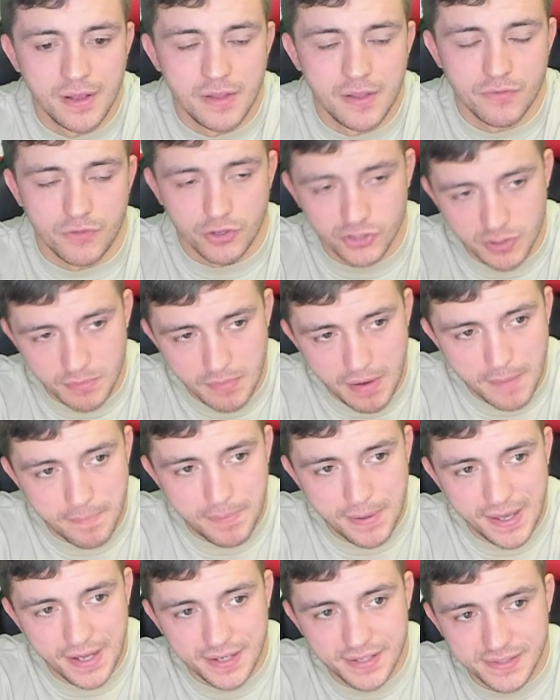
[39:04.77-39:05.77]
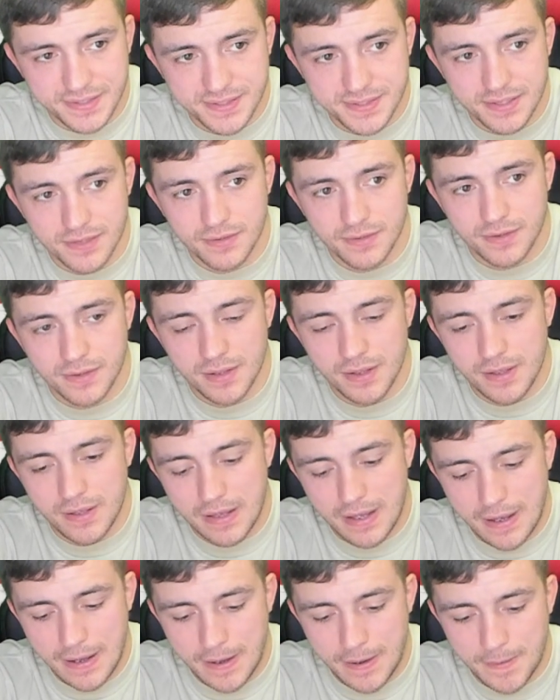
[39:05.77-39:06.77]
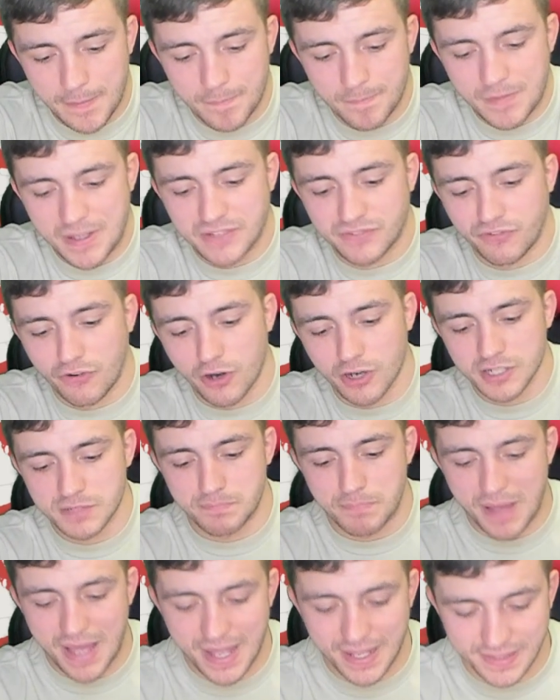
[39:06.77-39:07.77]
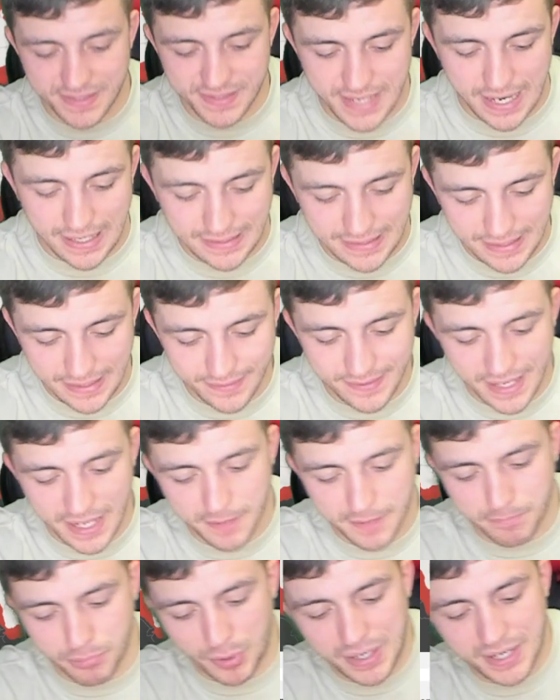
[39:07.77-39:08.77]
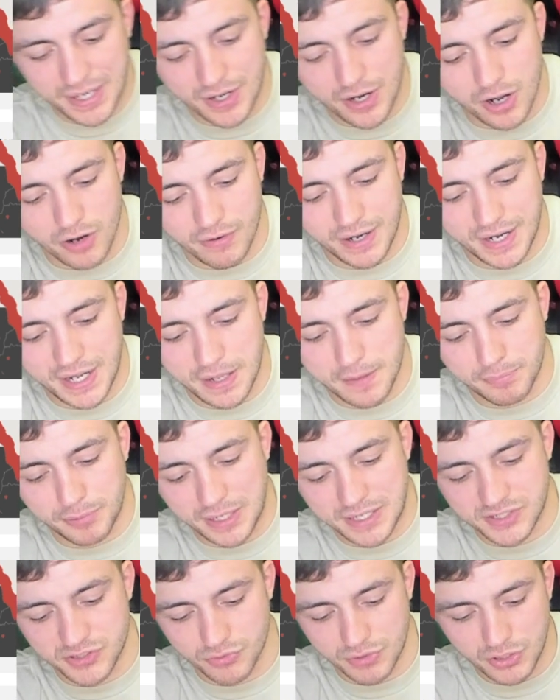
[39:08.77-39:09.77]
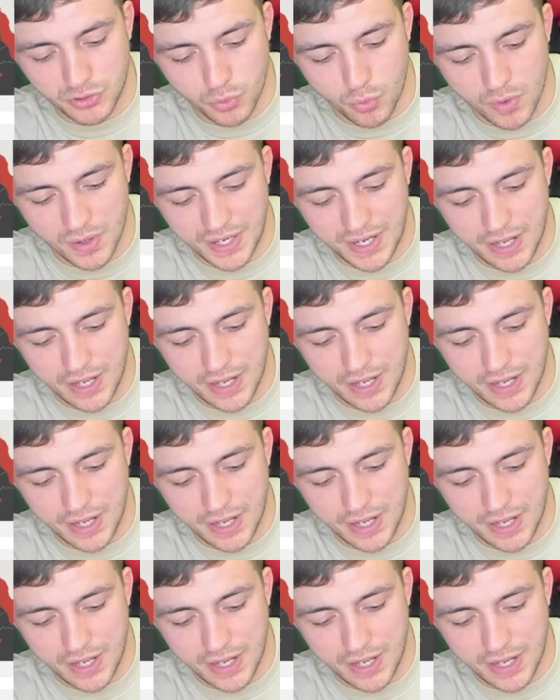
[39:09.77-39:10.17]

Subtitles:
Those are my picks. As far as bets, I did take Breeden already at plus 320.